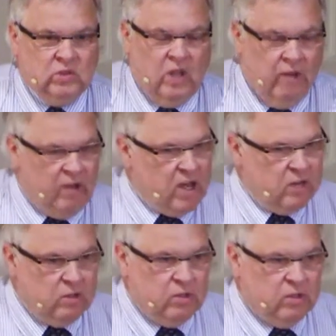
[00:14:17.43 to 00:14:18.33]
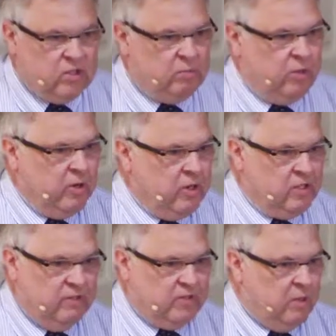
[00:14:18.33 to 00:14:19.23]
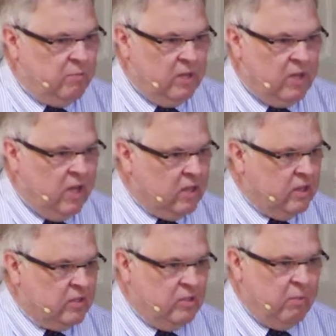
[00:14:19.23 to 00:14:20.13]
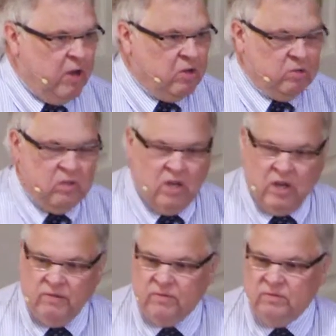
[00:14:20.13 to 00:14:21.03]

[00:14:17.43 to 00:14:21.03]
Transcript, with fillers: I've had a little experience of something like this in my own life.